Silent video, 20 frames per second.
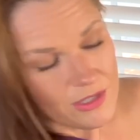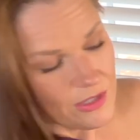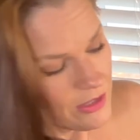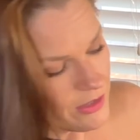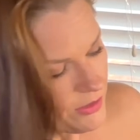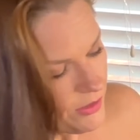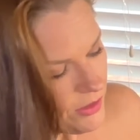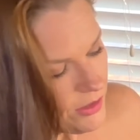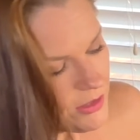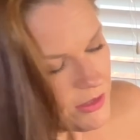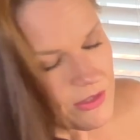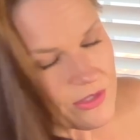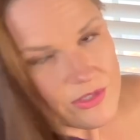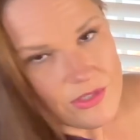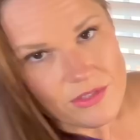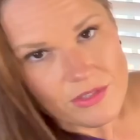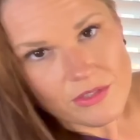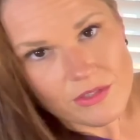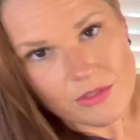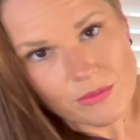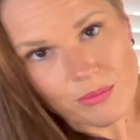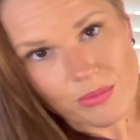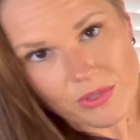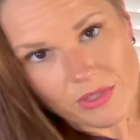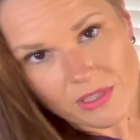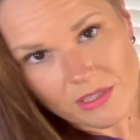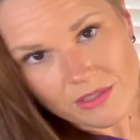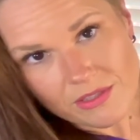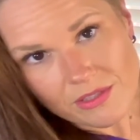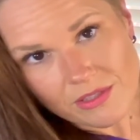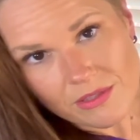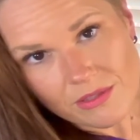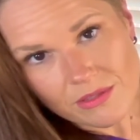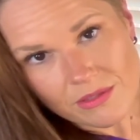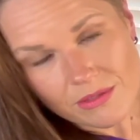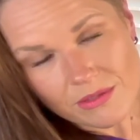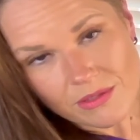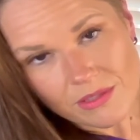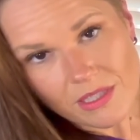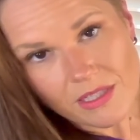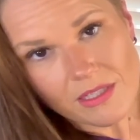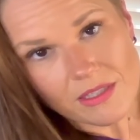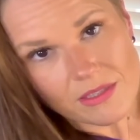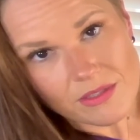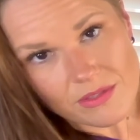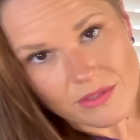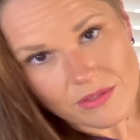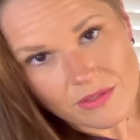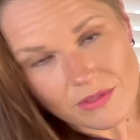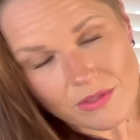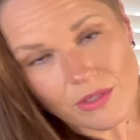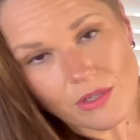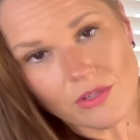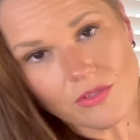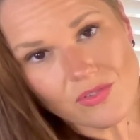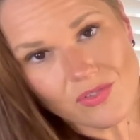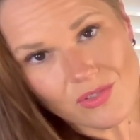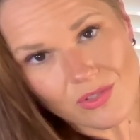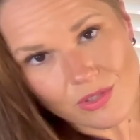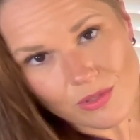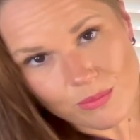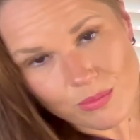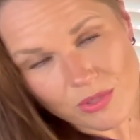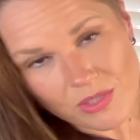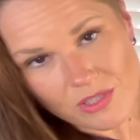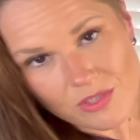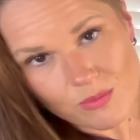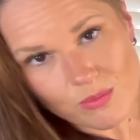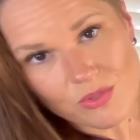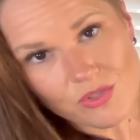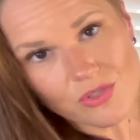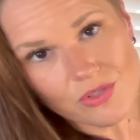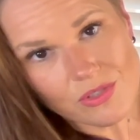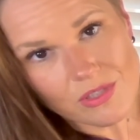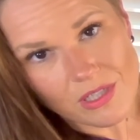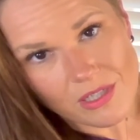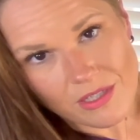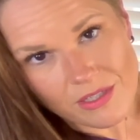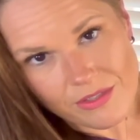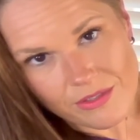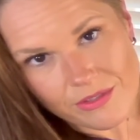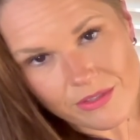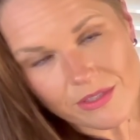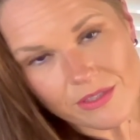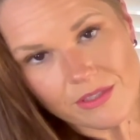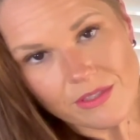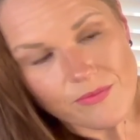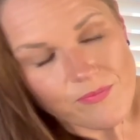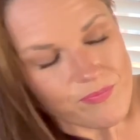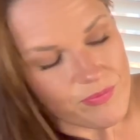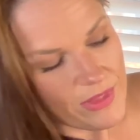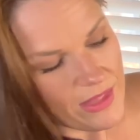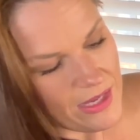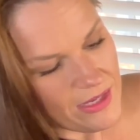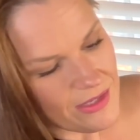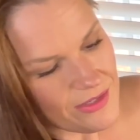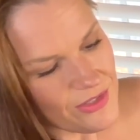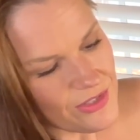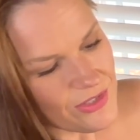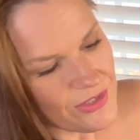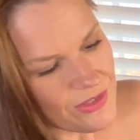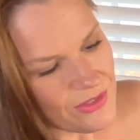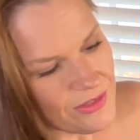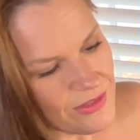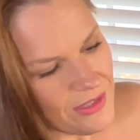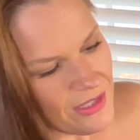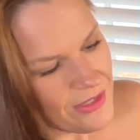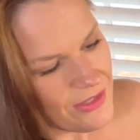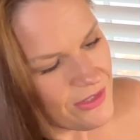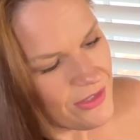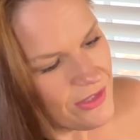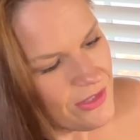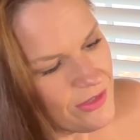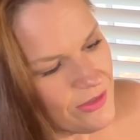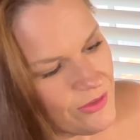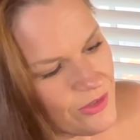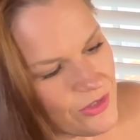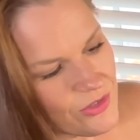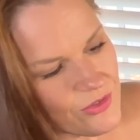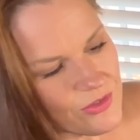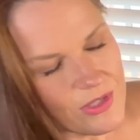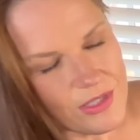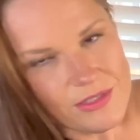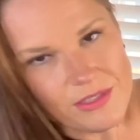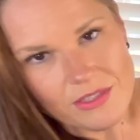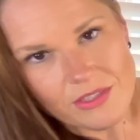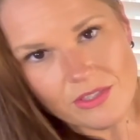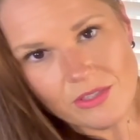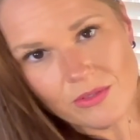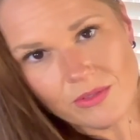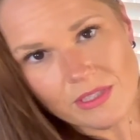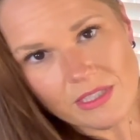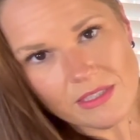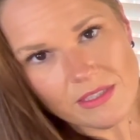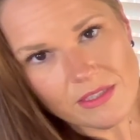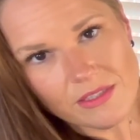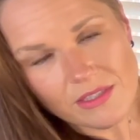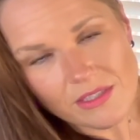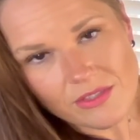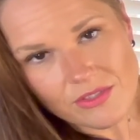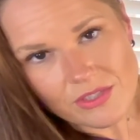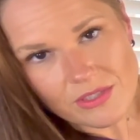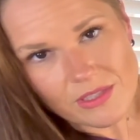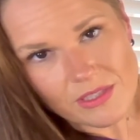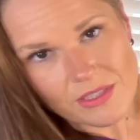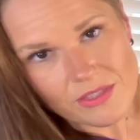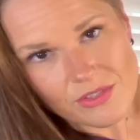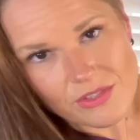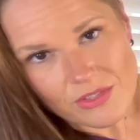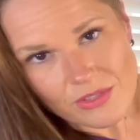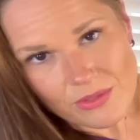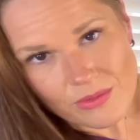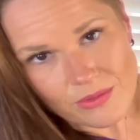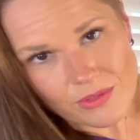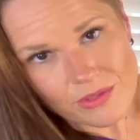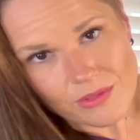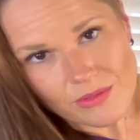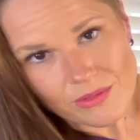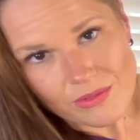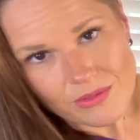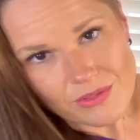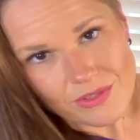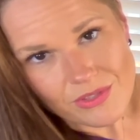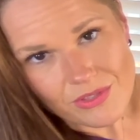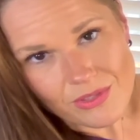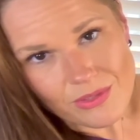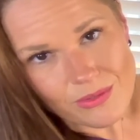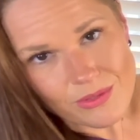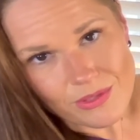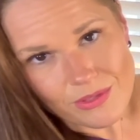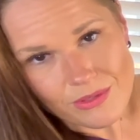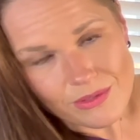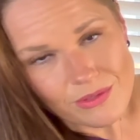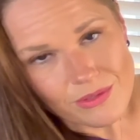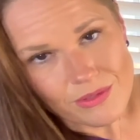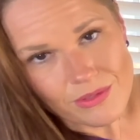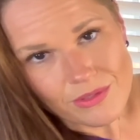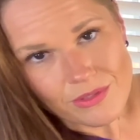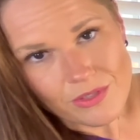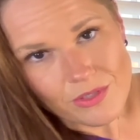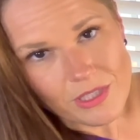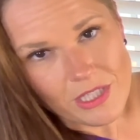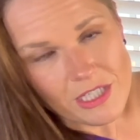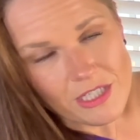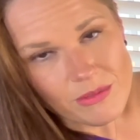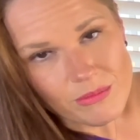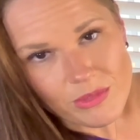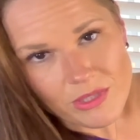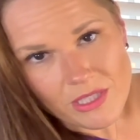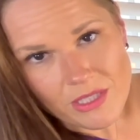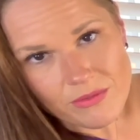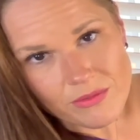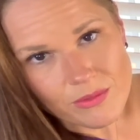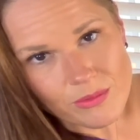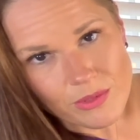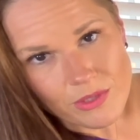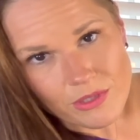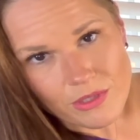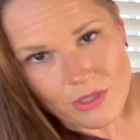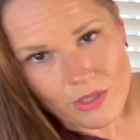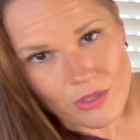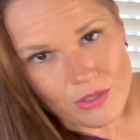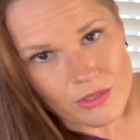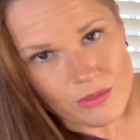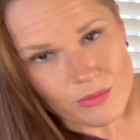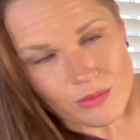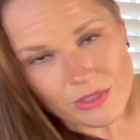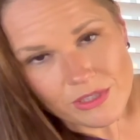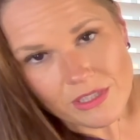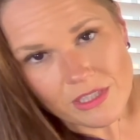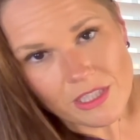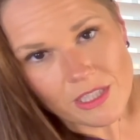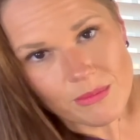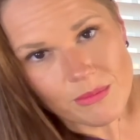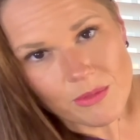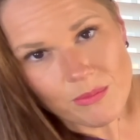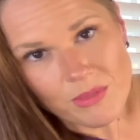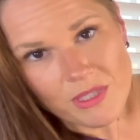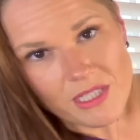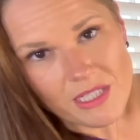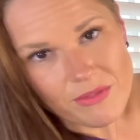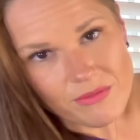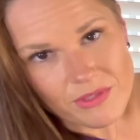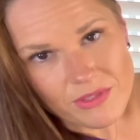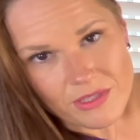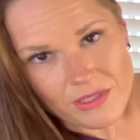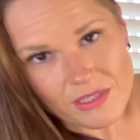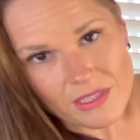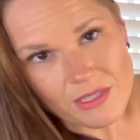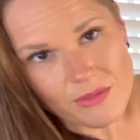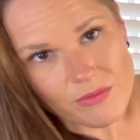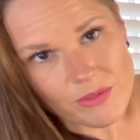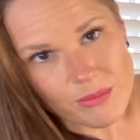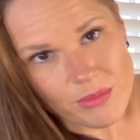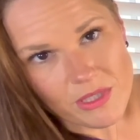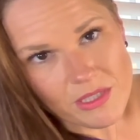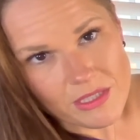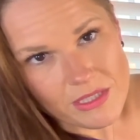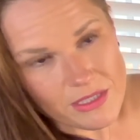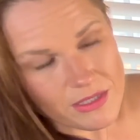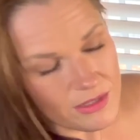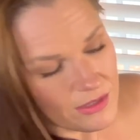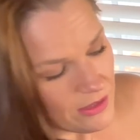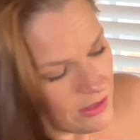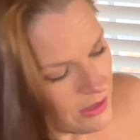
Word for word: Your heart's in a good place. It is. Your heart's in a good place, but you're tired. And I see you just trying to, you don't need to dodge it, honey. Just own it. Just own it. You can't be everywhere all at one time and be everything to everybody.